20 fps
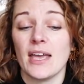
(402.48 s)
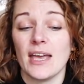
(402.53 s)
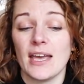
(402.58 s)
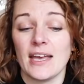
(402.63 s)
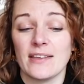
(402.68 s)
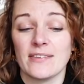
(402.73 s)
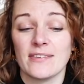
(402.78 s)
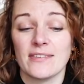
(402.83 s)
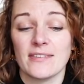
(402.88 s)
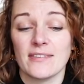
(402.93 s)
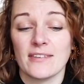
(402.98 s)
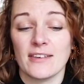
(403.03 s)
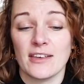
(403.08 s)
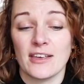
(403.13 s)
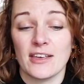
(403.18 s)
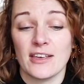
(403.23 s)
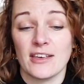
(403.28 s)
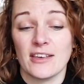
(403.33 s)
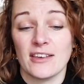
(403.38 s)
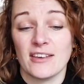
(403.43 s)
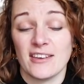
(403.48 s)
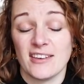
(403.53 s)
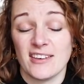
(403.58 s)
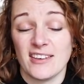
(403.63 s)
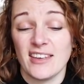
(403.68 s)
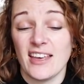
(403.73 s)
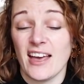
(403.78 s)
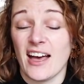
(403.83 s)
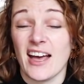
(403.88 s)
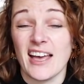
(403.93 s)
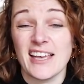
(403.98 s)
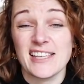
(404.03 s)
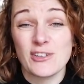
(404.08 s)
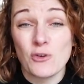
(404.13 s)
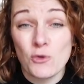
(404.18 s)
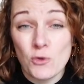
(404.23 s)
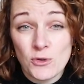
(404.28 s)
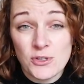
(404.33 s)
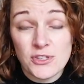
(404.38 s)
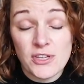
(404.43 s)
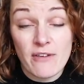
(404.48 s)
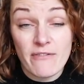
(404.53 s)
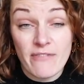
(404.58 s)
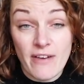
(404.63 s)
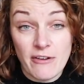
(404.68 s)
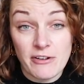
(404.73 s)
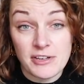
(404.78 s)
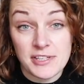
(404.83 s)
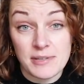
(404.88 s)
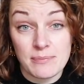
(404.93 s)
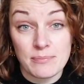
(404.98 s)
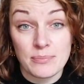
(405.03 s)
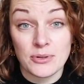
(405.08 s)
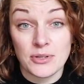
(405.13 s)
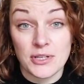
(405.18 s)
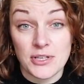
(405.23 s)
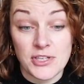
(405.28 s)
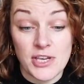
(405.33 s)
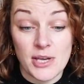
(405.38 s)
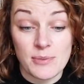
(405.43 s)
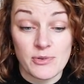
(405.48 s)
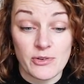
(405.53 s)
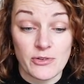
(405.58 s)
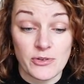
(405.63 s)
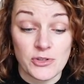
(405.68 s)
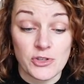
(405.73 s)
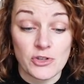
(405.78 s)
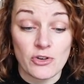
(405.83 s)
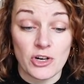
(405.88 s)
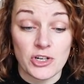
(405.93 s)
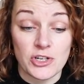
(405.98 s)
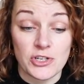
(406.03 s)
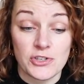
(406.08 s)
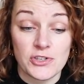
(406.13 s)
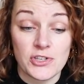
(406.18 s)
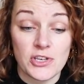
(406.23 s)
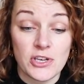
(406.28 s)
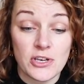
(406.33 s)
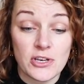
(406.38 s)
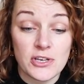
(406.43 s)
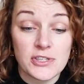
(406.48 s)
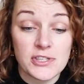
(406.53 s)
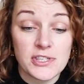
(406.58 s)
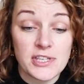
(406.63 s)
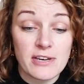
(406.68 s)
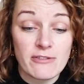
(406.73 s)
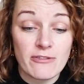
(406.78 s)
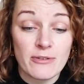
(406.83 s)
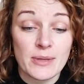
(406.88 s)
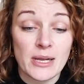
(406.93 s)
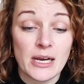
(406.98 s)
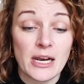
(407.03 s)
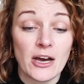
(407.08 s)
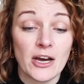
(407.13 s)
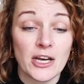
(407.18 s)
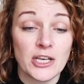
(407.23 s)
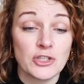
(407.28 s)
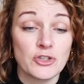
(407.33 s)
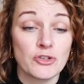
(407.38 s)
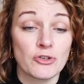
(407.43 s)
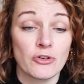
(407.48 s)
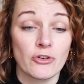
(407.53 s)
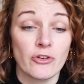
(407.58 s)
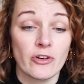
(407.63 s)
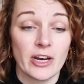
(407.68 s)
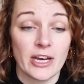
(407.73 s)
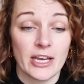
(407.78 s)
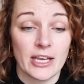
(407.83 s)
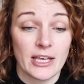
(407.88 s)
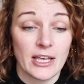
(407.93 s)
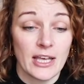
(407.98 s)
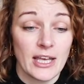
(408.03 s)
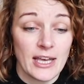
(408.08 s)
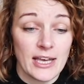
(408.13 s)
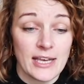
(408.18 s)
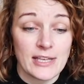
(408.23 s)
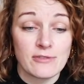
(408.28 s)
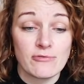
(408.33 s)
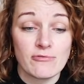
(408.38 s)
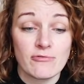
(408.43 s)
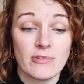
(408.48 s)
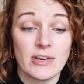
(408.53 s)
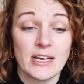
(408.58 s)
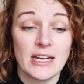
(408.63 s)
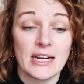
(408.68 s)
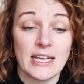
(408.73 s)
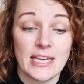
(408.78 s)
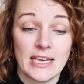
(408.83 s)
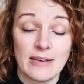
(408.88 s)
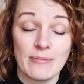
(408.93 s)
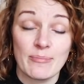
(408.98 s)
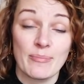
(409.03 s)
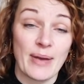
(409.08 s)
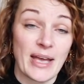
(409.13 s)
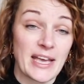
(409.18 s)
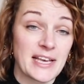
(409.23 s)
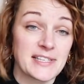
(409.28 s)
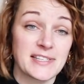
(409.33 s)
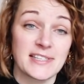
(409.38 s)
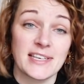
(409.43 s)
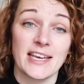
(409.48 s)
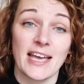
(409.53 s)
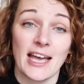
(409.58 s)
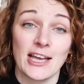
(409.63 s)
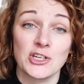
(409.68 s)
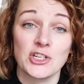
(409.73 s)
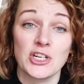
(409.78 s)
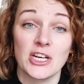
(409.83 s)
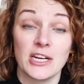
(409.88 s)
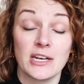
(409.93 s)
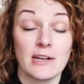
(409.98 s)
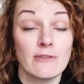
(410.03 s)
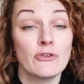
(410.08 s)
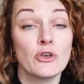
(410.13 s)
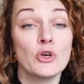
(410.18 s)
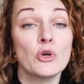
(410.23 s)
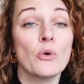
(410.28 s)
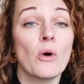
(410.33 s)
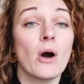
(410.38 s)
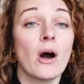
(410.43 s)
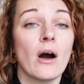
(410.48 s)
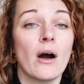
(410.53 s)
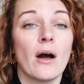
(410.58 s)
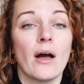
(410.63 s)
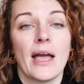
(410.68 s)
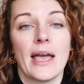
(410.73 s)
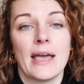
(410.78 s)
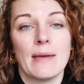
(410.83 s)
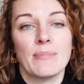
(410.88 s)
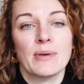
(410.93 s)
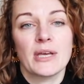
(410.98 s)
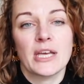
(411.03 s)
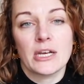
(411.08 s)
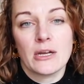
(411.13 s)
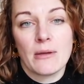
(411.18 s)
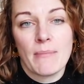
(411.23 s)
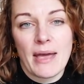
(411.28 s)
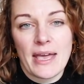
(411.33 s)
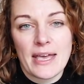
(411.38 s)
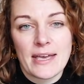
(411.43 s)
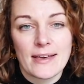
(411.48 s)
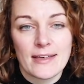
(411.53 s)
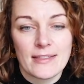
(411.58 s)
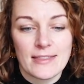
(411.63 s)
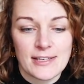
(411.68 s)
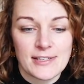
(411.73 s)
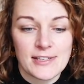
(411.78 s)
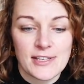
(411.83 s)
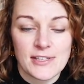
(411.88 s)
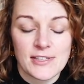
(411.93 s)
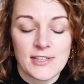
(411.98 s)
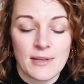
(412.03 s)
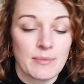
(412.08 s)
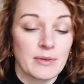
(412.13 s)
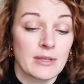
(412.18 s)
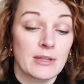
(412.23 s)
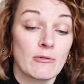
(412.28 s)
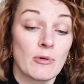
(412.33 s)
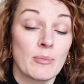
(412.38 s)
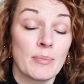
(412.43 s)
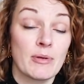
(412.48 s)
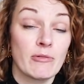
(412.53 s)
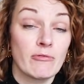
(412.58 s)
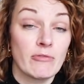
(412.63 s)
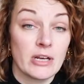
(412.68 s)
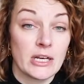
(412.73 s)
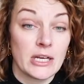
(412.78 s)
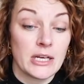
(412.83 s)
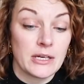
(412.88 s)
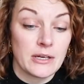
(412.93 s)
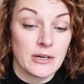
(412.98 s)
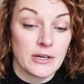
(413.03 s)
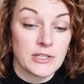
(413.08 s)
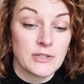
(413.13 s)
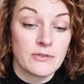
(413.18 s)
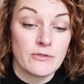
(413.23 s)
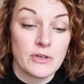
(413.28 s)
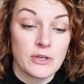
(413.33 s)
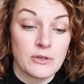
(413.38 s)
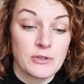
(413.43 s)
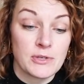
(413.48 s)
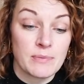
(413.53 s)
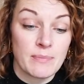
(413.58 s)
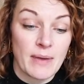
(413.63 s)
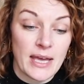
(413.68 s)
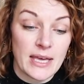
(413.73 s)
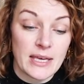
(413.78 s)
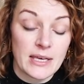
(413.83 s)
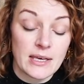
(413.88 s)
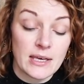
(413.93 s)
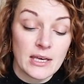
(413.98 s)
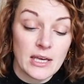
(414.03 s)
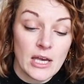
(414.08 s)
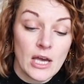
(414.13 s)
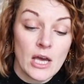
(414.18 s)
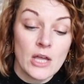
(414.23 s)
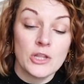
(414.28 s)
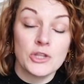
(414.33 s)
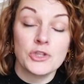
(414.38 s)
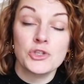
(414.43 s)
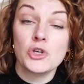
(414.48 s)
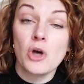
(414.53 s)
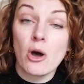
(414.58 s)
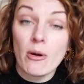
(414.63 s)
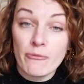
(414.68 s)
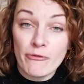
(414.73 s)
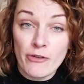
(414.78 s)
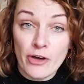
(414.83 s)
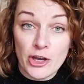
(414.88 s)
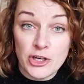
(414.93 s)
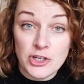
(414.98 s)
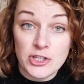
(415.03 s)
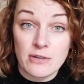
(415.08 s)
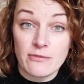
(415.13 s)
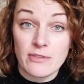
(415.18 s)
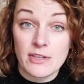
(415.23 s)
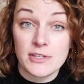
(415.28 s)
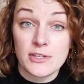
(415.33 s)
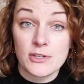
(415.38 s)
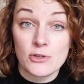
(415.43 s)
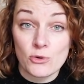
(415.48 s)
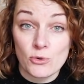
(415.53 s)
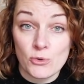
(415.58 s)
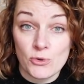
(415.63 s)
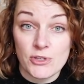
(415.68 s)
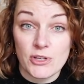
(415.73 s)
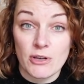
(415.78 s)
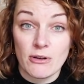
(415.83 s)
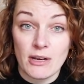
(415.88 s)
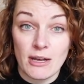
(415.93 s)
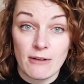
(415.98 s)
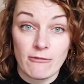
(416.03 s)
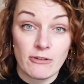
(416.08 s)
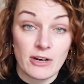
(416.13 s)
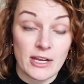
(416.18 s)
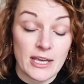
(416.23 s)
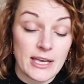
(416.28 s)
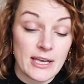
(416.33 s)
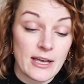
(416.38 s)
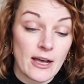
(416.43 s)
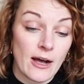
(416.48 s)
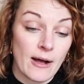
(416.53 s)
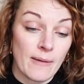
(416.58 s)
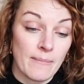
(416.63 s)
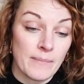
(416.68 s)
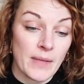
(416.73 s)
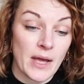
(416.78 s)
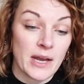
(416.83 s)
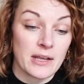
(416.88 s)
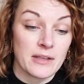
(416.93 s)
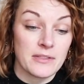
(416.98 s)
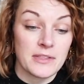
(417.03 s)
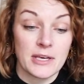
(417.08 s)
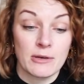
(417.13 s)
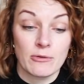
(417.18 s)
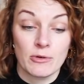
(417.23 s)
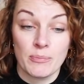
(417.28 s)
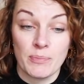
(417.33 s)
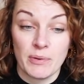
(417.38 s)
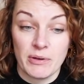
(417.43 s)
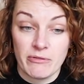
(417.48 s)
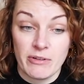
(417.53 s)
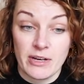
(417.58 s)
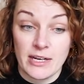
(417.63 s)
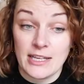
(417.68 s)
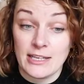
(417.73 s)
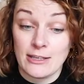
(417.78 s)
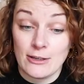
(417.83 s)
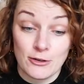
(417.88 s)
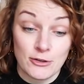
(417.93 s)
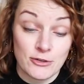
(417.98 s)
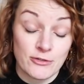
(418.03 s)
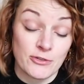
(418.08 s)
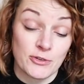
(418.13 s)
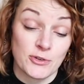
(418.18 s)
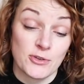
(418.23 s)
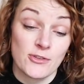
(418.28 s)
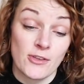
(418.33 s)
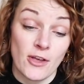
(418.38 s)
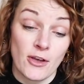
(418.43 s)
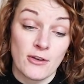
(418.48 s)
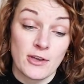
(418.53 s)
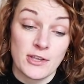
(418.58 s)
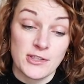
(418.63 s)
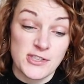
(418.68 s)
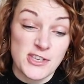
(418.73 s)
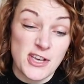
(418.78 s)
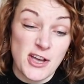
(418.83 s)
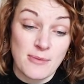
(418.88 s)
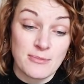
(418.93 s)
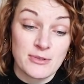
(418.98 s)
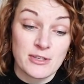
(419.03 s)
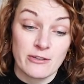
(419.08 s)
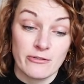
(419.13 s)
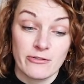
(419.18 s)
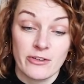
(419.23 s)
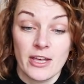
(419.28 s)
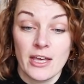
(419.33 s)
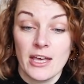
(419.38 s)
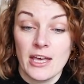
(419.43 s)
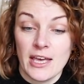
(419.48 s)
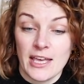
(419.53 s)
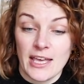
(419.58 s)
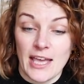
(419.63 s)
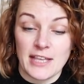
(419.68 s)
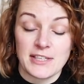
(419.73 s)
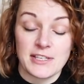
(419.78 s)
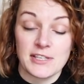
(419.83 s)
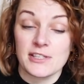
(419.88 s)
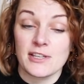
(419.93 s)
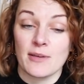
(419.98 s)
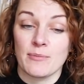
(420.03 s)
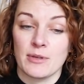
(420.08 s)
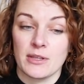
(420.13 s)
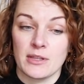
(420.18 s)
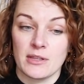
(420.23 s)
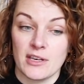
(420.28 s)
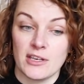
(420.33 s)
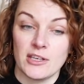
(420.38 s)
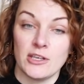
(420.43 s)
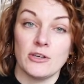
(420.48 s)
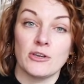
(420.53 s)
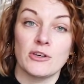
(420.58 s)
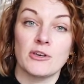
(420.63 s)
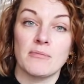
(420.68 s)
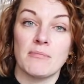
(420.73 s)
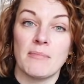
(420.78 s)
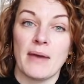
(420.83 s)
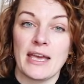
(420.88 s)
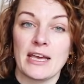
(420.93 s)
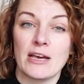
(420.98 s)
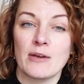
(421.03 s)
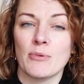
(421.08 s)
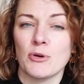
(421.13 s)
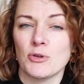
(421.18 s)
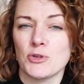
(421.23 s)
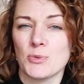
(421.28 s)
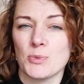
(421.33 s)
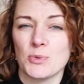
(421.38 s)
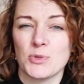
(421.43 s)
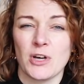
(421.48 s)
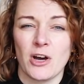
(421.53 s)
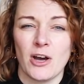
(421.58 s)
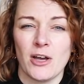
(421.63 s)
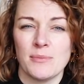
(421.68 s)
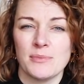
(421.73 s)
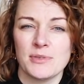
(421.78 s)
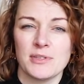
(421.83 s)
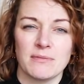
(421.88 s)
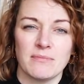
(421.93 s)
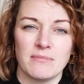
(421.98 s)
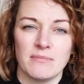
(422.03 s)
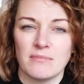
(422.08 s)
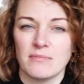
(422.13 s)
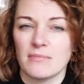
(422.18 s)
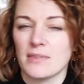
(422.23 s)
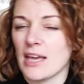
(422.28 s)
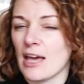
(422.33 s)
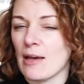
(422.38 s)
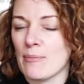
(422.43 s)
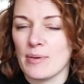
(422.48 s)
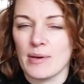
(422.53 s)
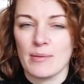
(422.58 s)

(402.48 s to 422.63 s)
It's also very simple in terms of construction, so you can see from the line drawing it's really basic actually, and if you are a beginner maker this is something that would be really nice for you to make. The top version of this is also lovely, and I think would be really useful, so in terms of getting something that you can make multiple times and get a